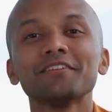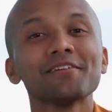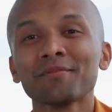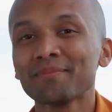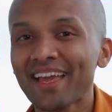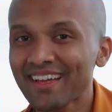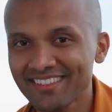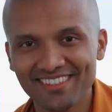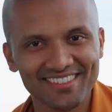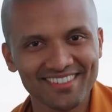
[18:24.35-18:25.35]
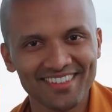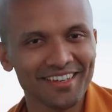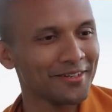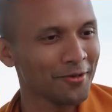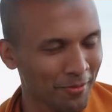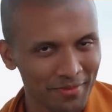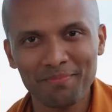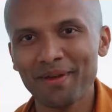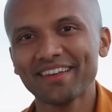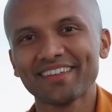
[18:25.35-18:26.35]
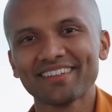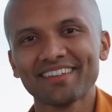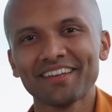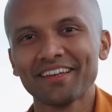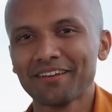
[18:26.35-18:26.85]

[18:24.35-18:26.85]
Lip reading: don't be anxious, don't be panicked.